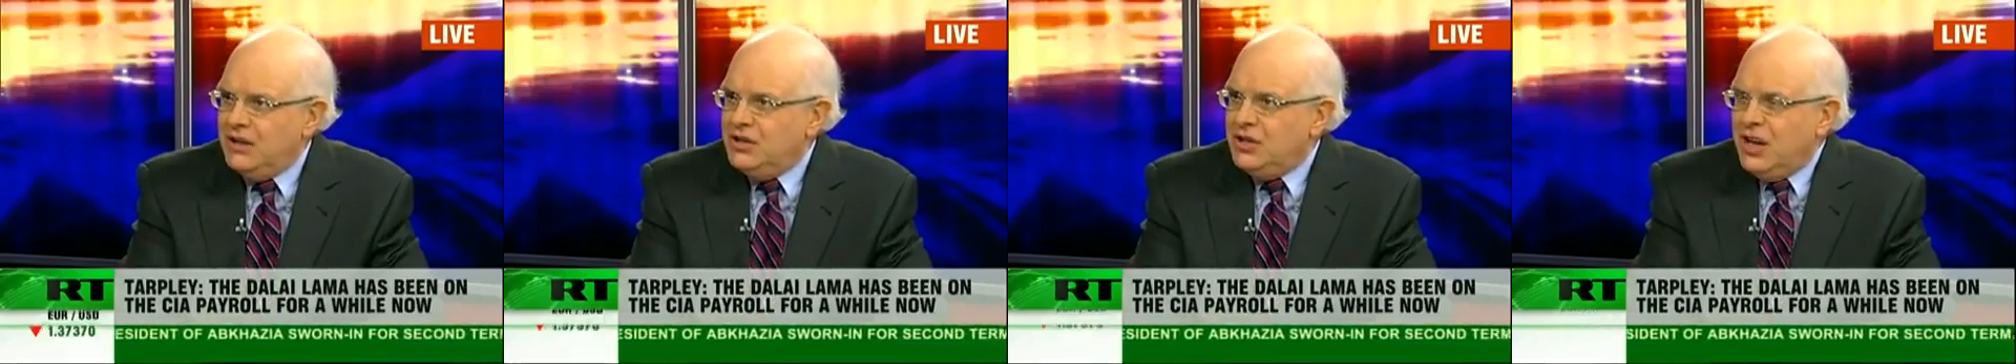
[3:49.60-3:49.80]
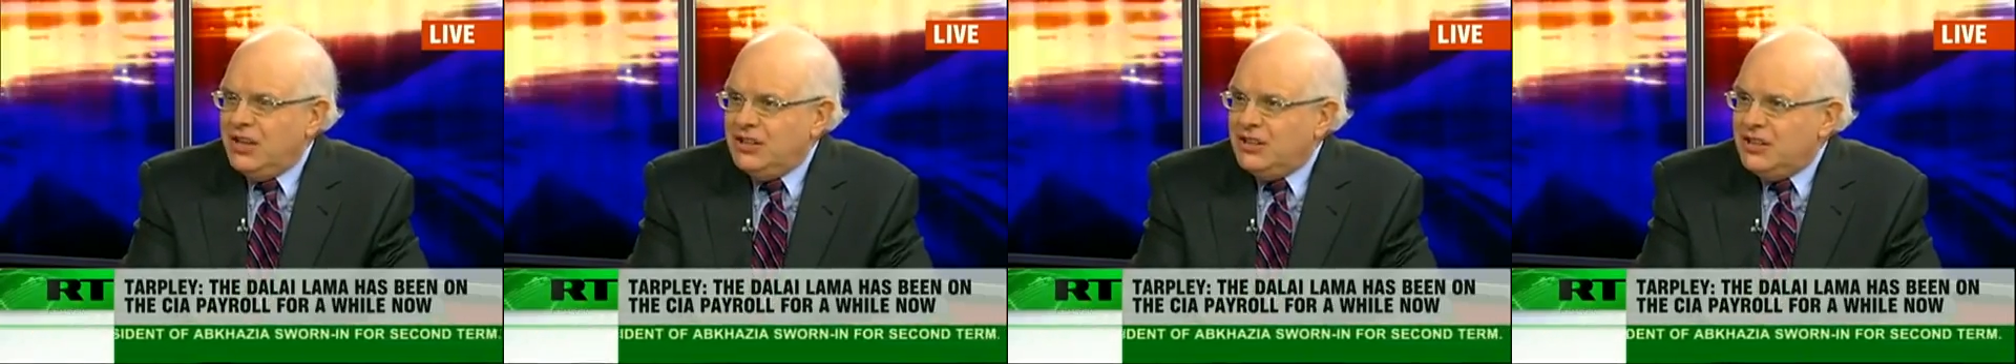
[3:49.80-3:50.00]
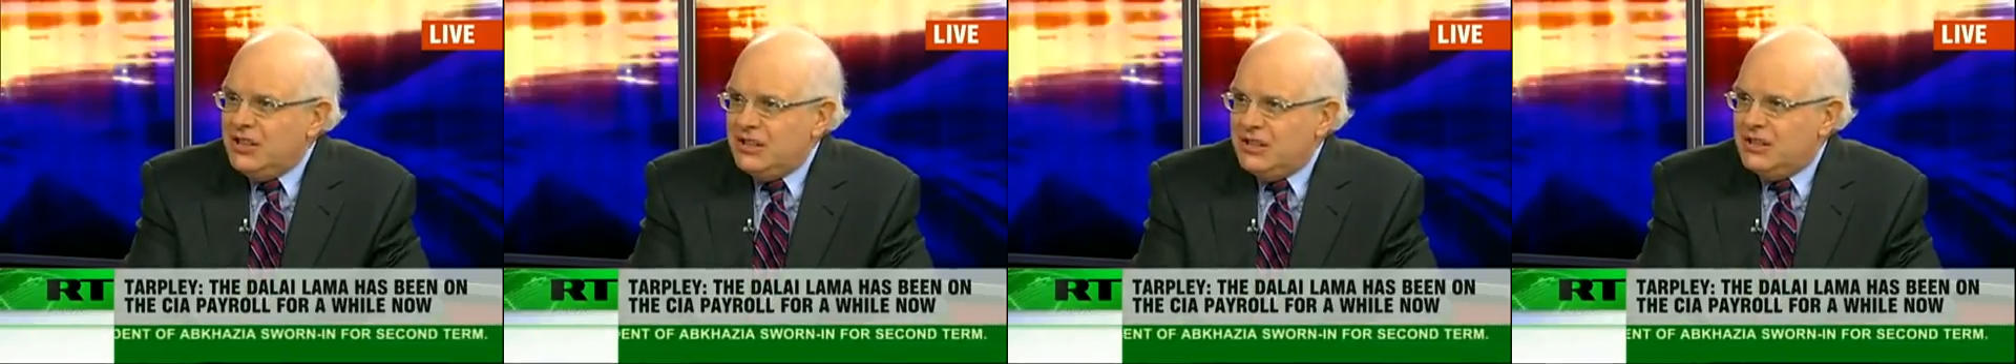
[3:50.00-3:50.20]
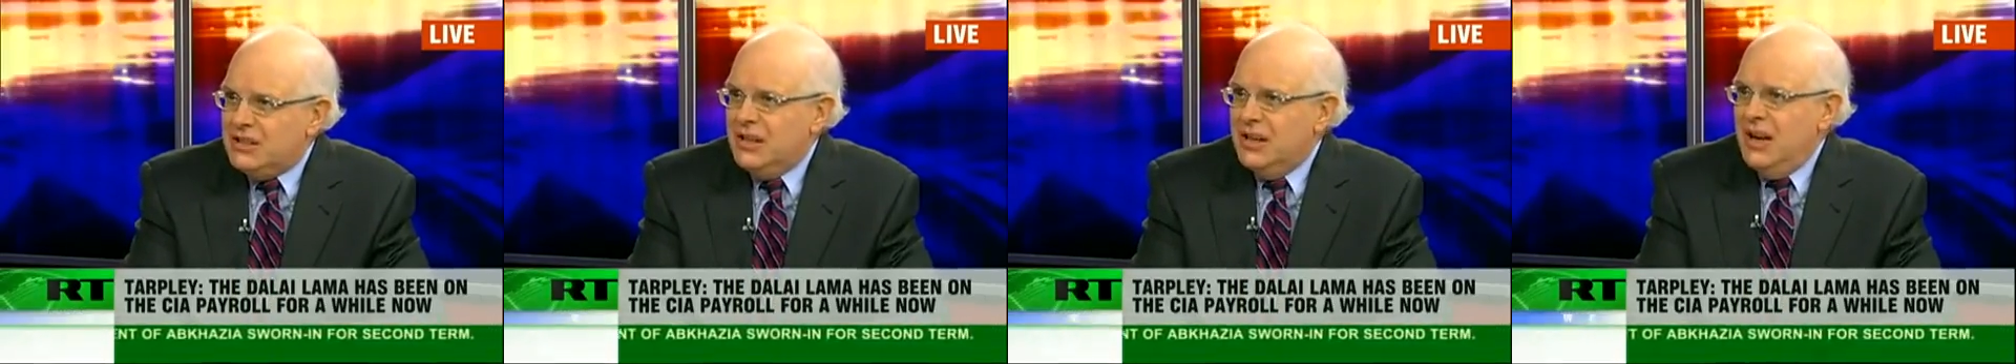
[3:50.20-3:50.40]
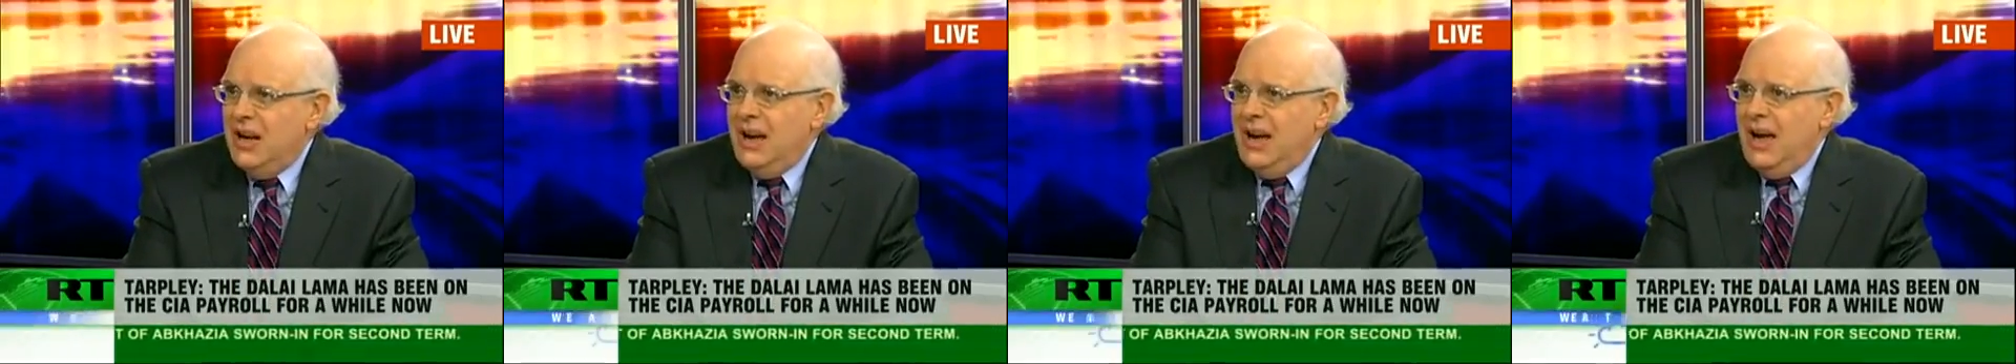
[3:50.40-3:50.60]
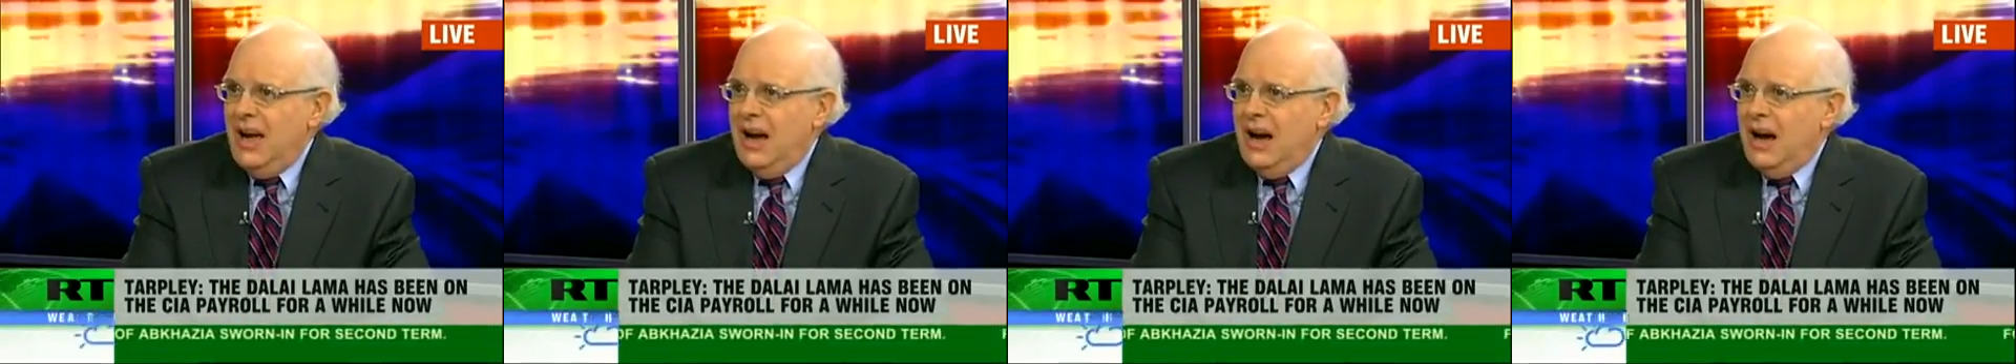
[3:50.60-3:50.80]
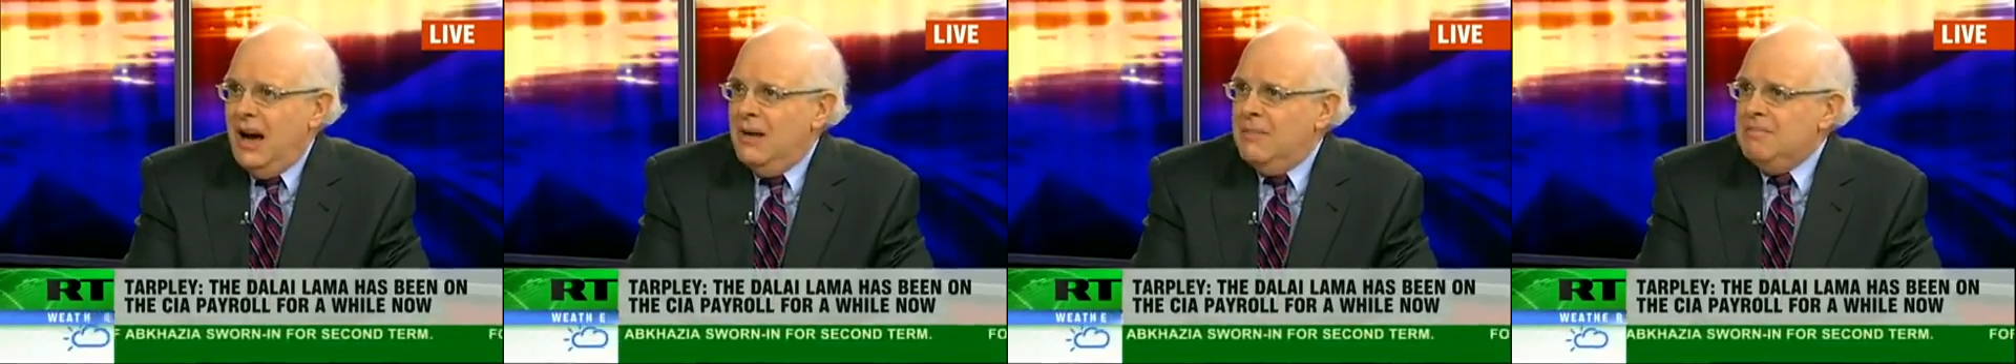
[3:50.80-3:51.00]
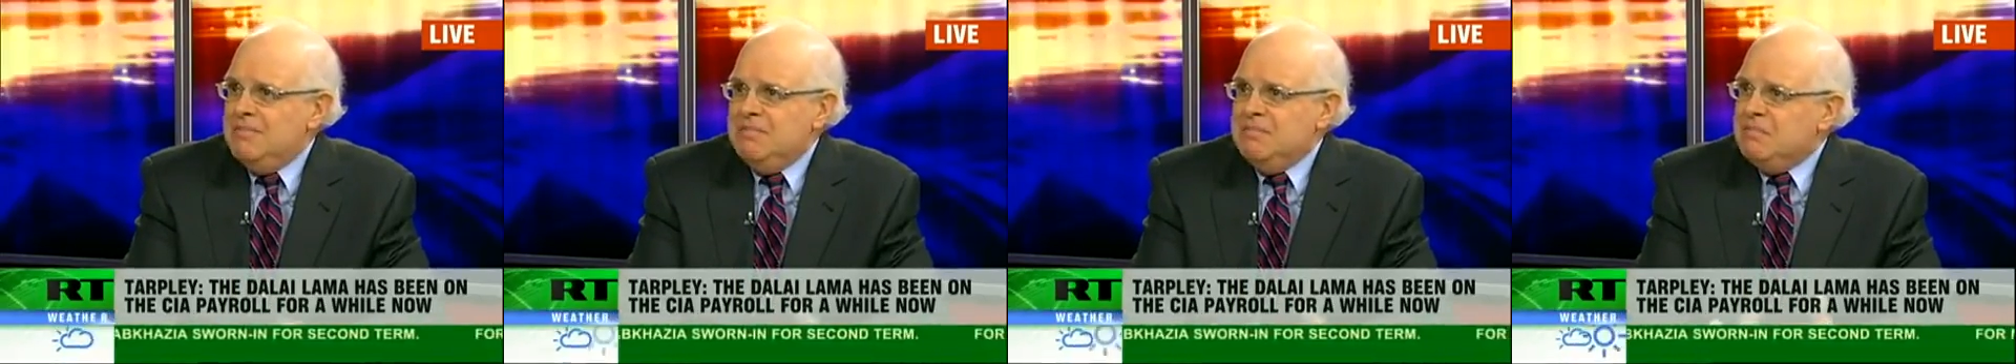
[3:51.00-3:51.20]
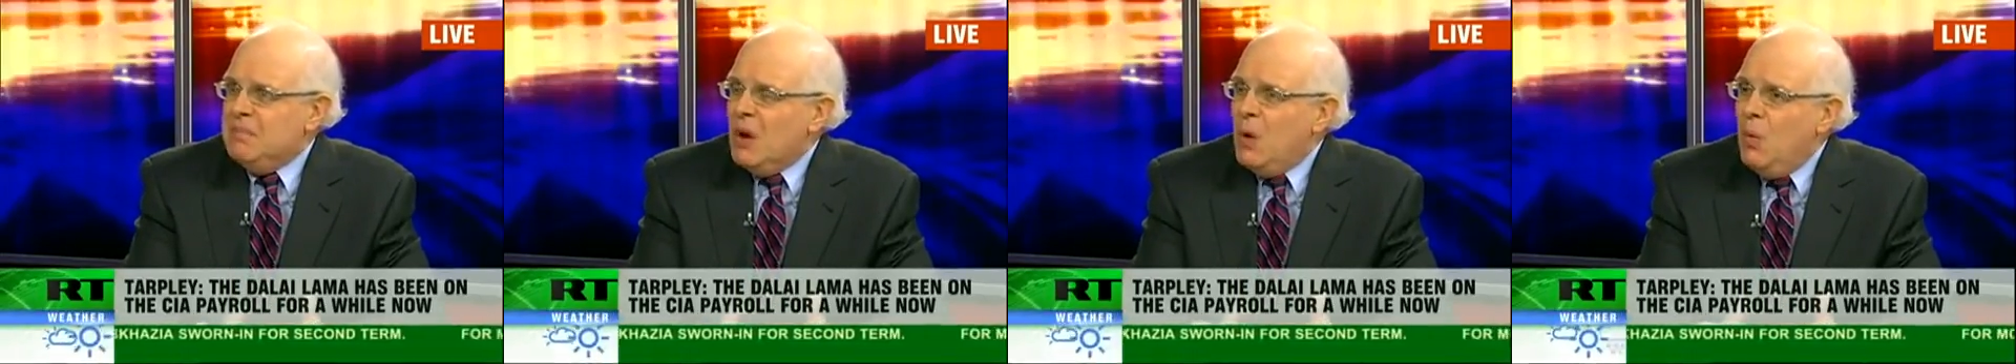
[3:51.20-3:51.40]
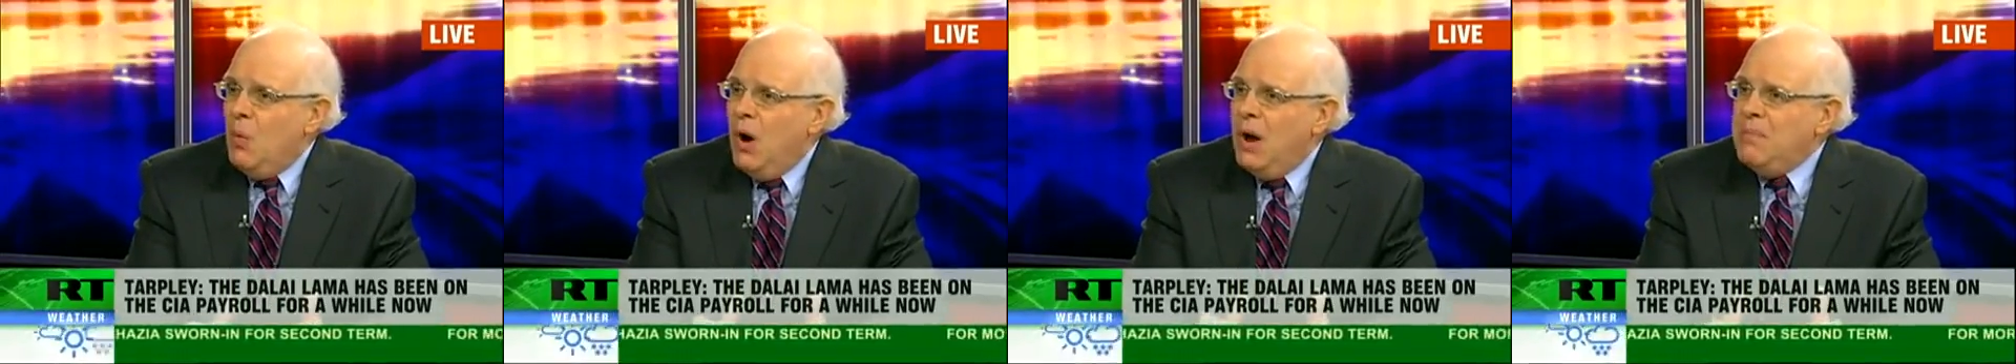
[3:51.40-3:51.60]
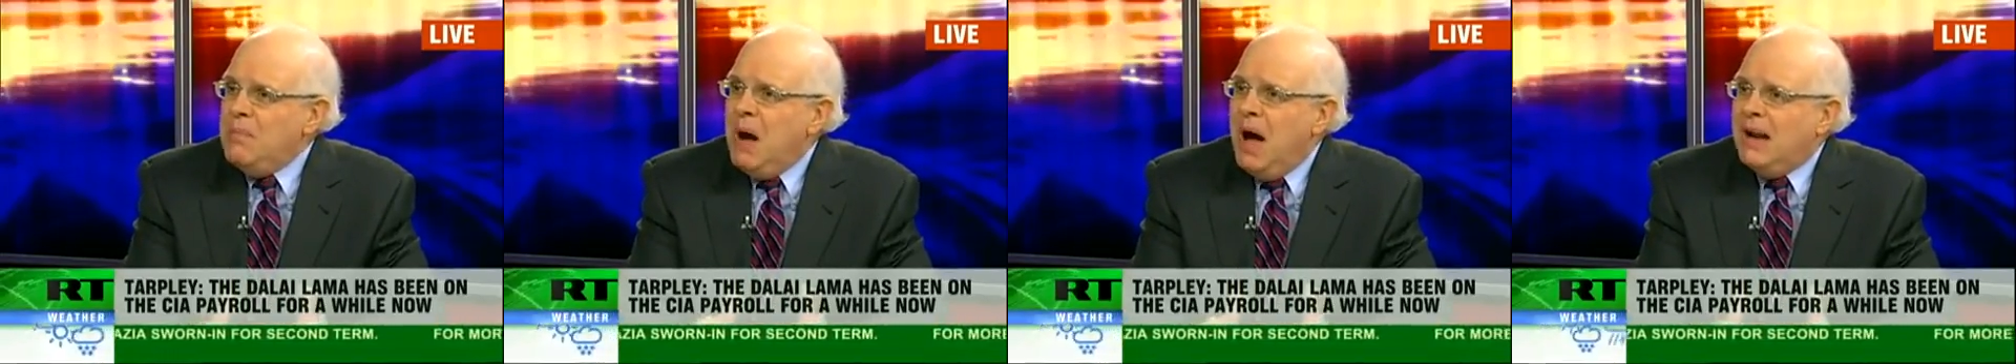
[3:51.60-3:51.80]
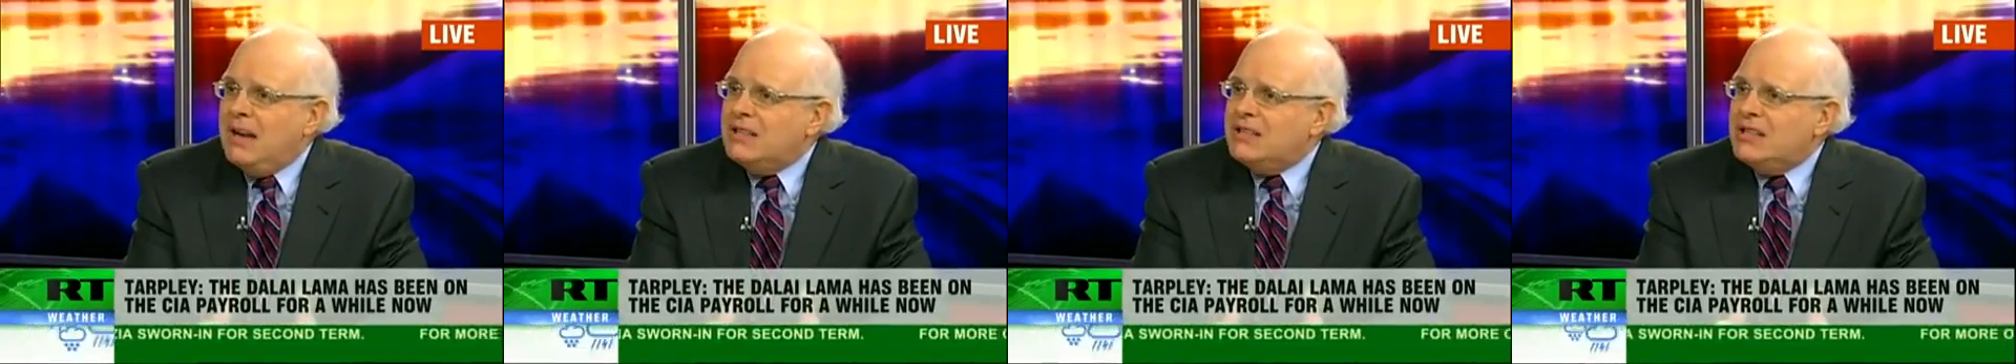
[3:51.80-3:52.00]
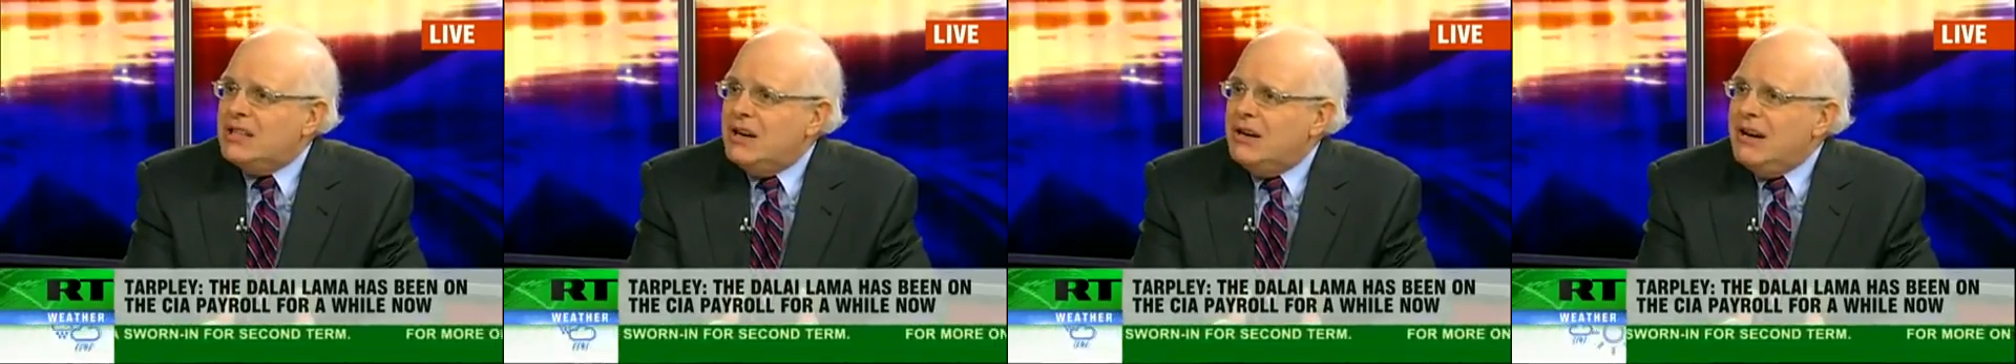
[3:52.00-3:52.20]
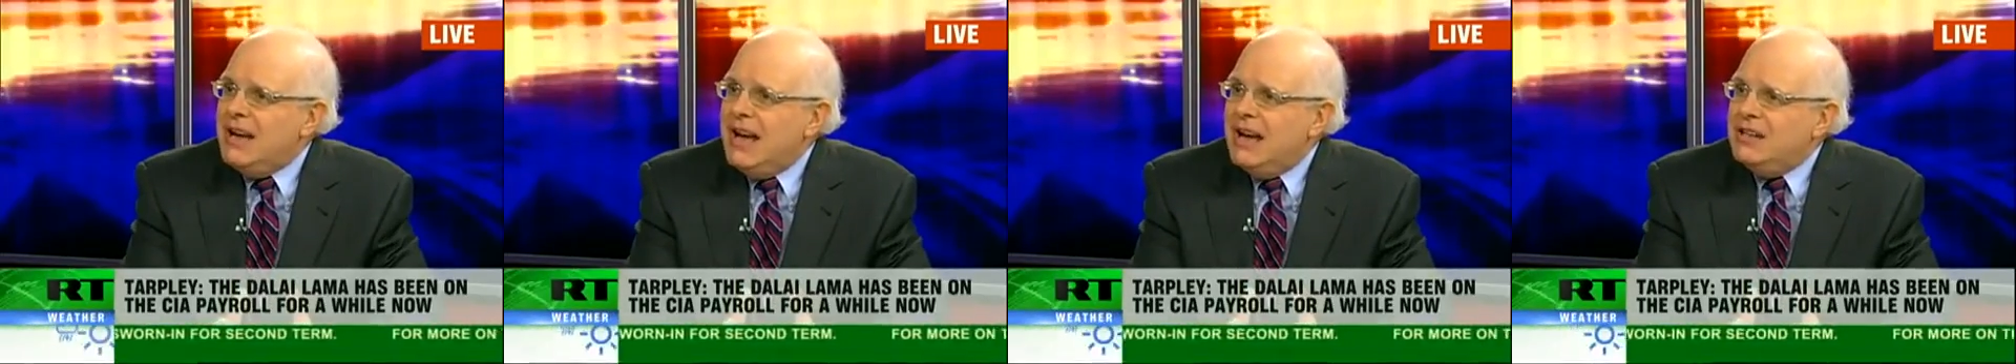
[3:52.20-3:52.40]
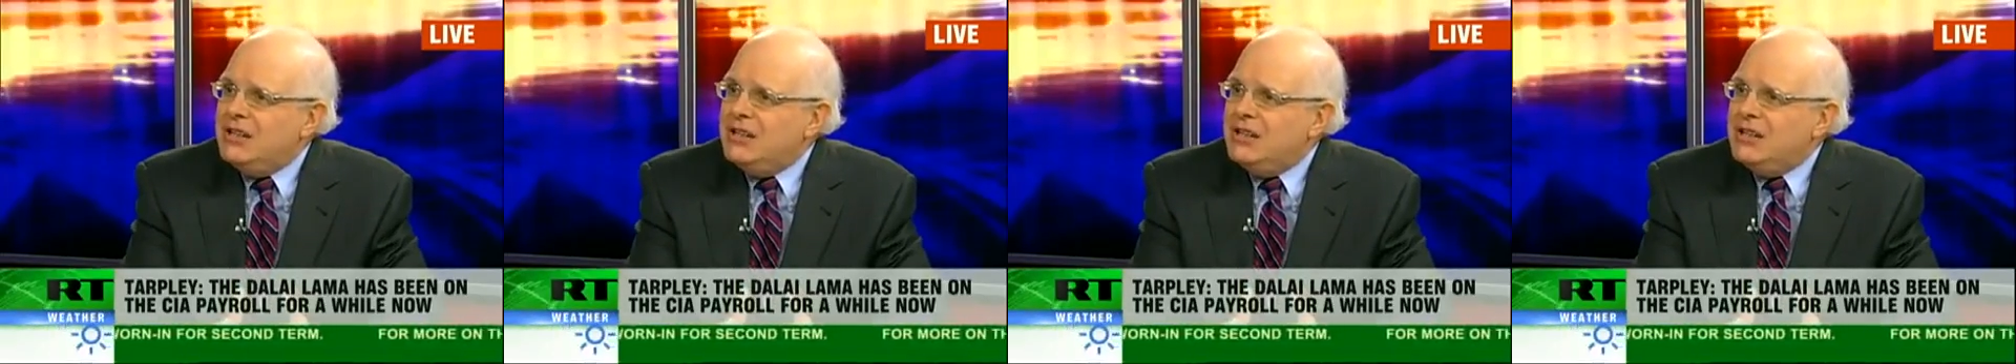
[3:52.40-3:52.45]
justice. One monastery